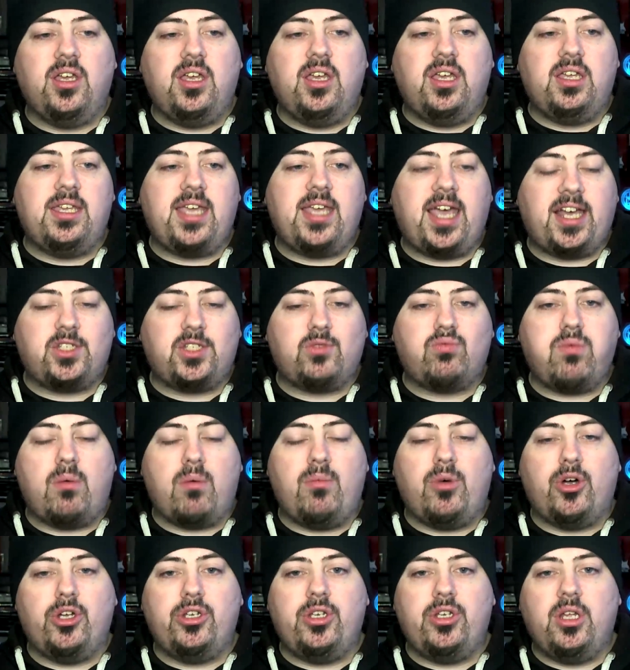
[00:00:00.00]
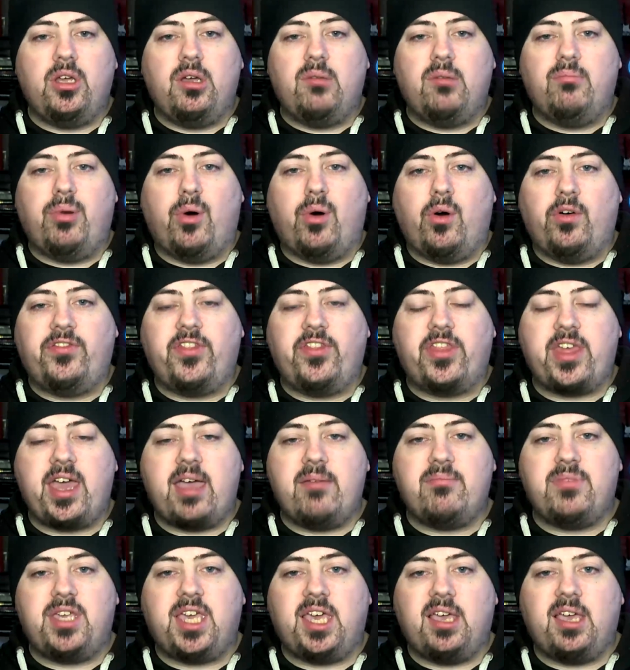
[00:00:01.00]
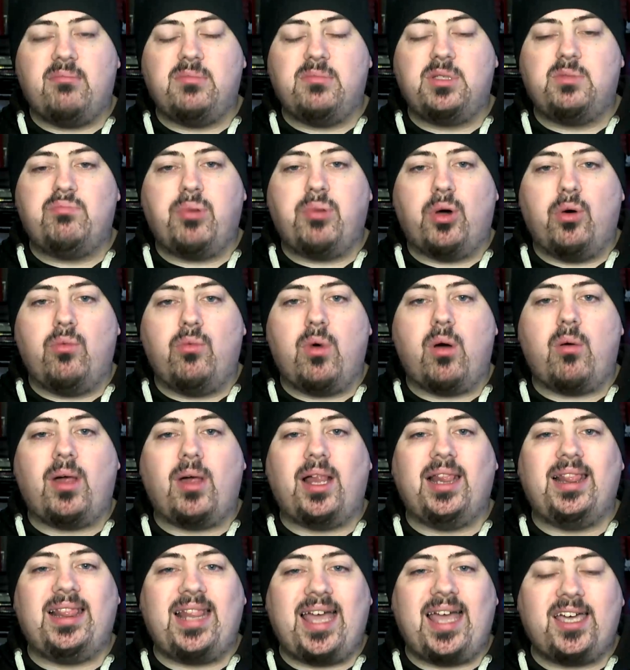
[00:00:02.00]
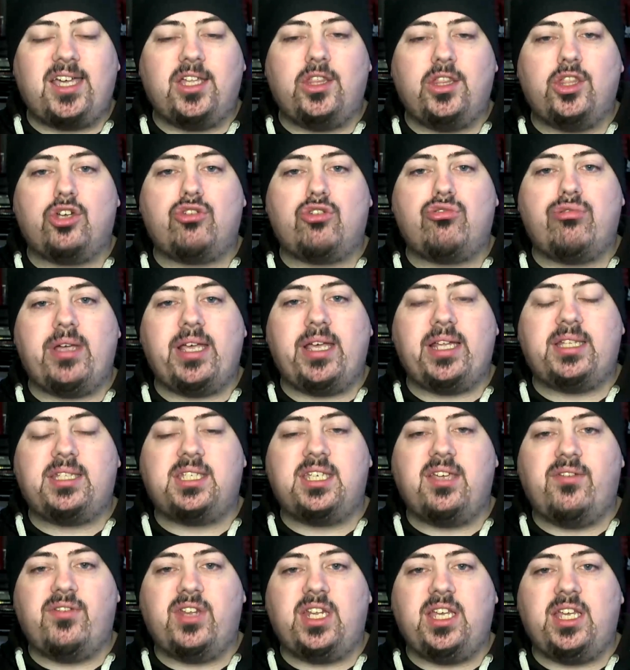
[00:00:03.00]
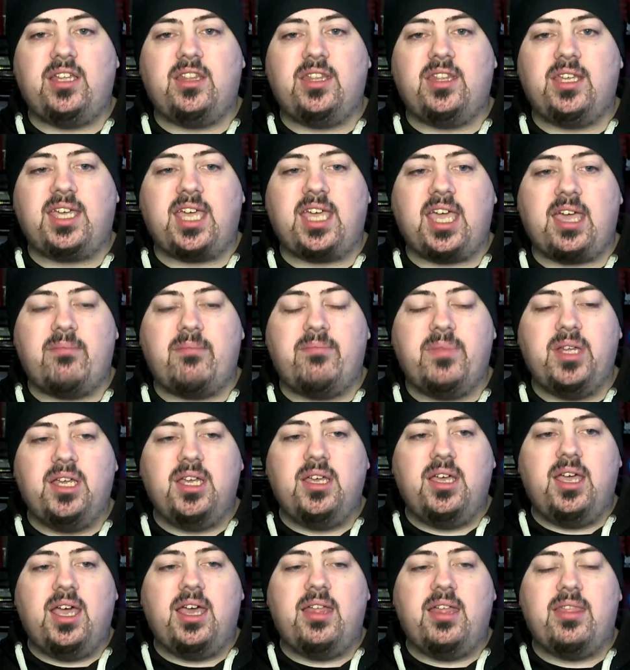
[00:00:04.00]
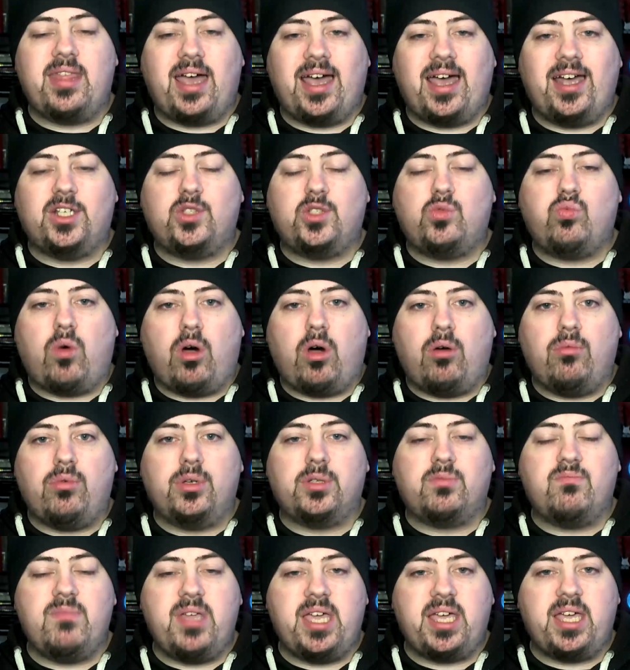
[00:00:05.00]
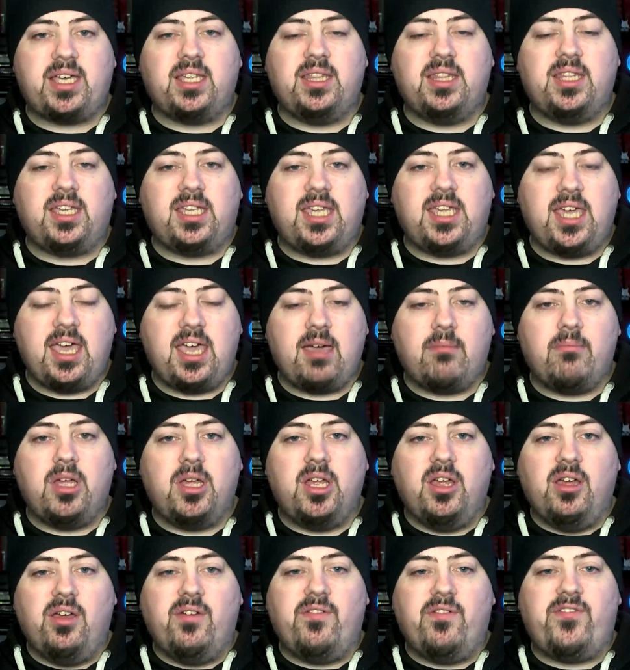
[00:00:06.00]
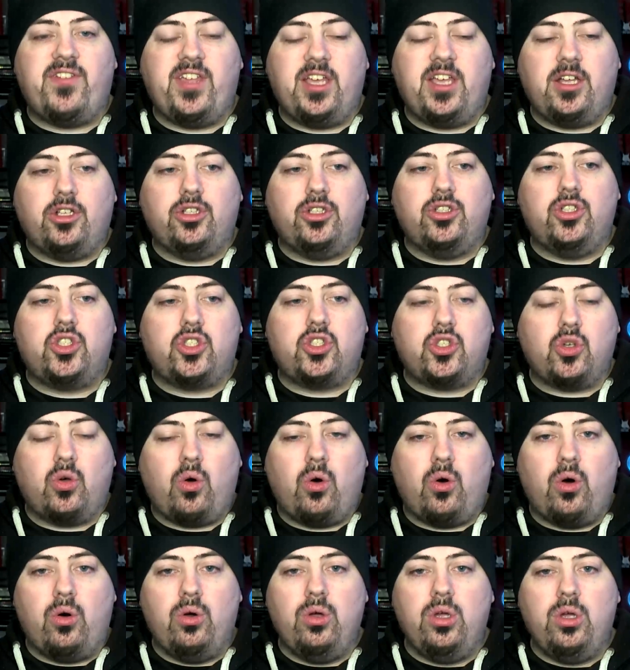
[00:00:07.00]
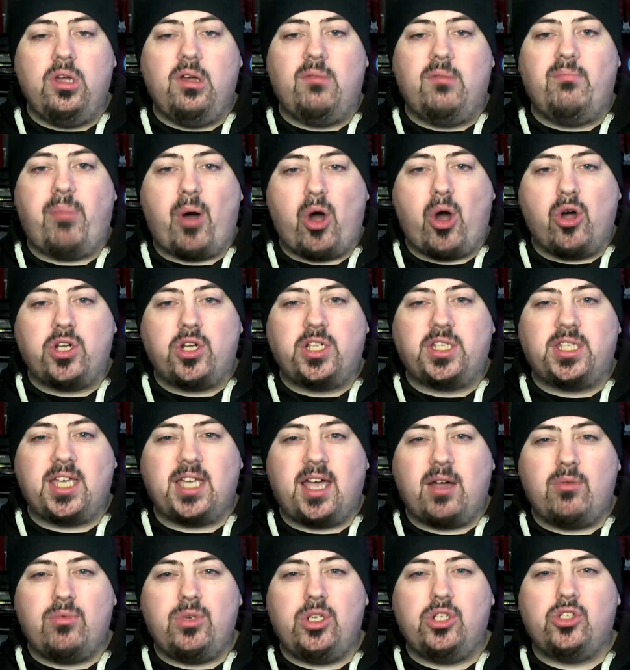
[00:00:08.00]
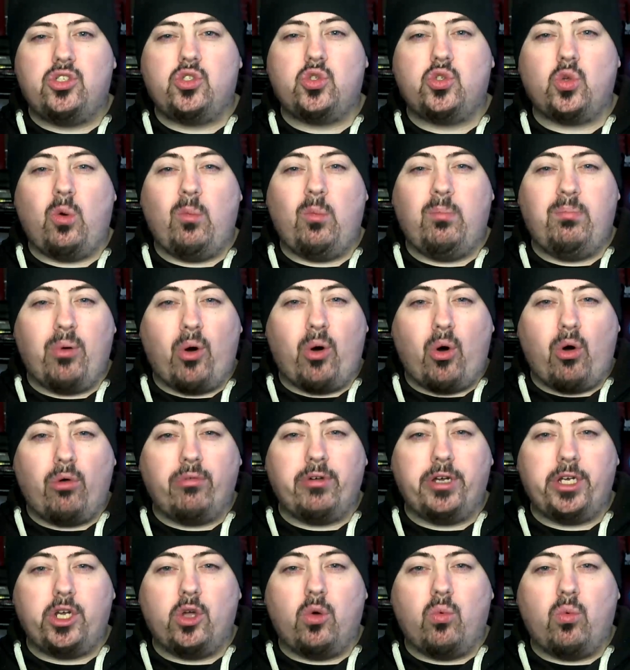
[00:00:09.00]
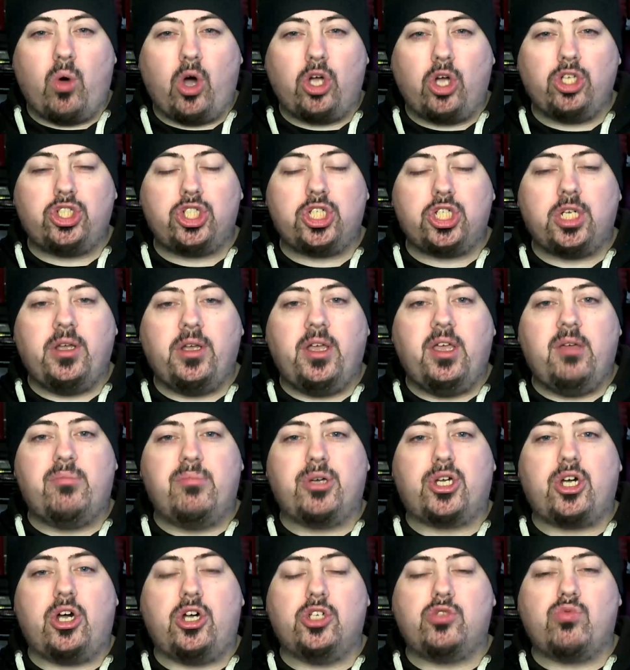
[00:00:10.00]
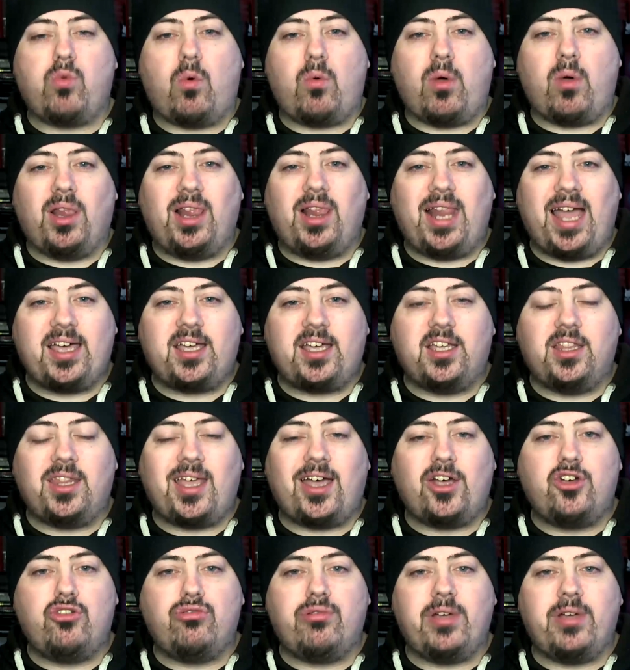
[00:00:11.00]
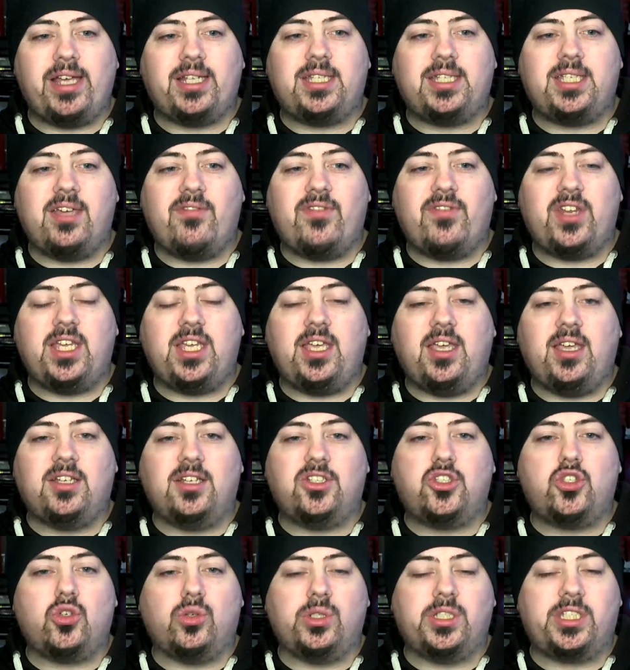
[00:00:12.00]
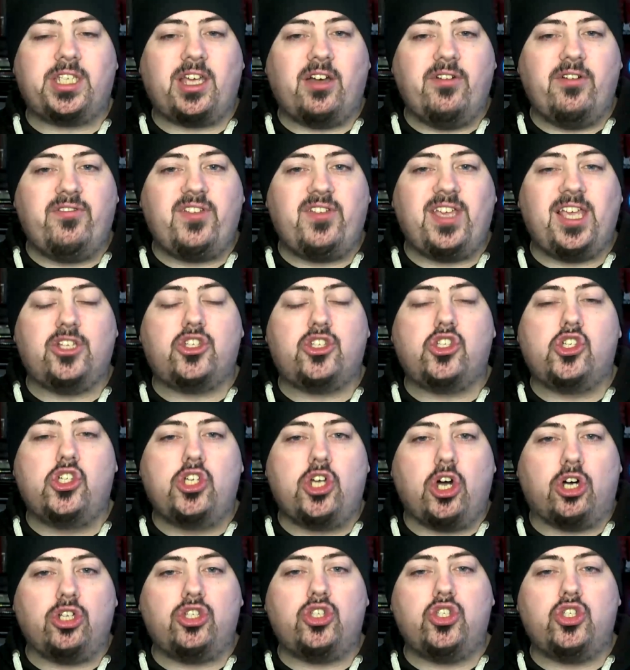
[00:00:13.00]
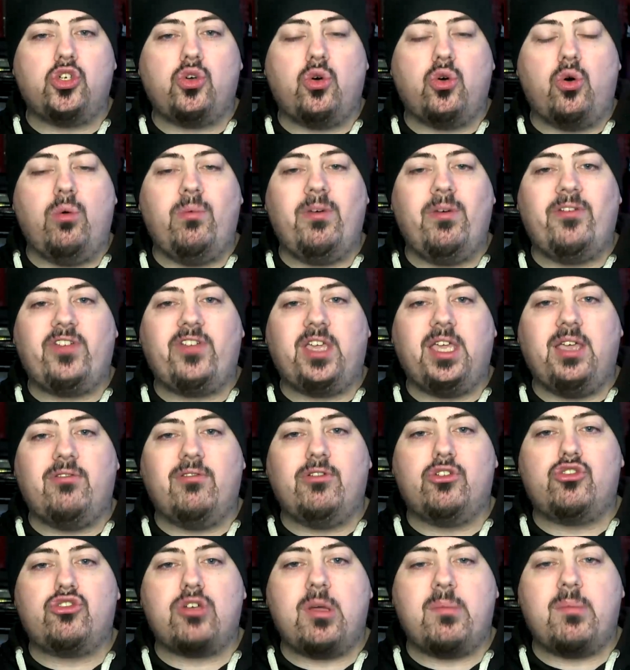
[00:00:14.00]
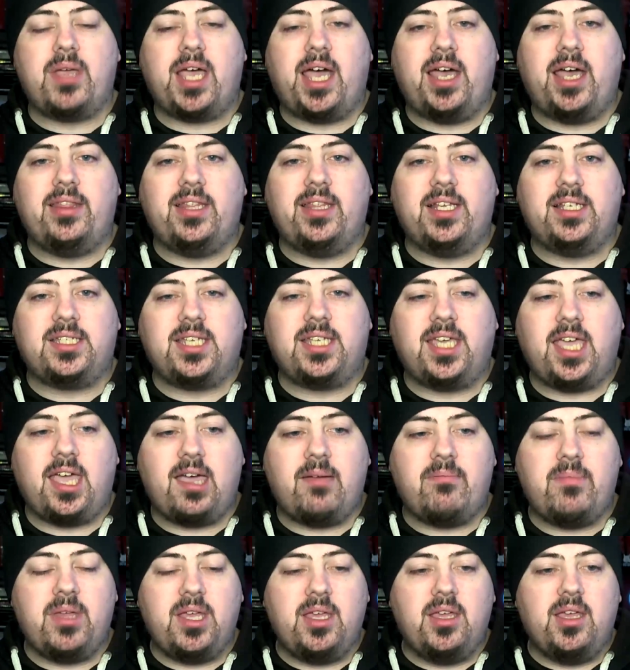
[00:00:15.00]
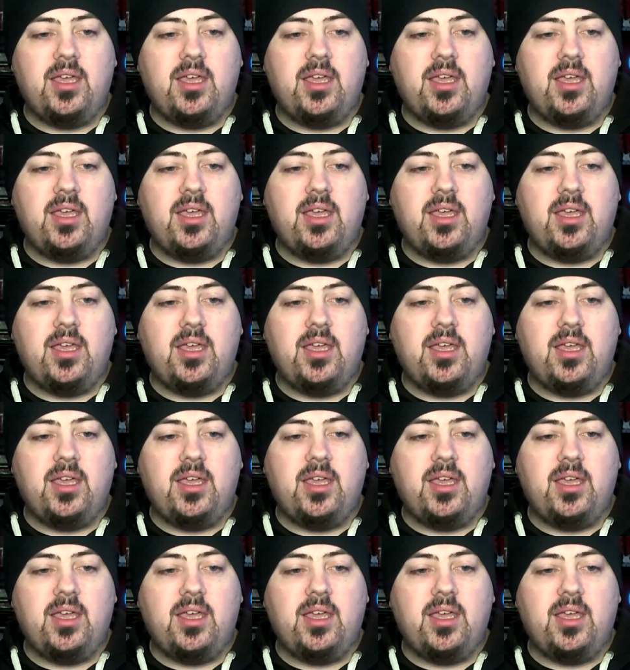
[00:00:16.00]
Yes, we won both of them games, but we were lacking the creativity in the game, and that is what was making the game feel so bogged down, so boring to watch, because we were lacking that creativity. So Southgate's got to go with Kieran Trippier in this game.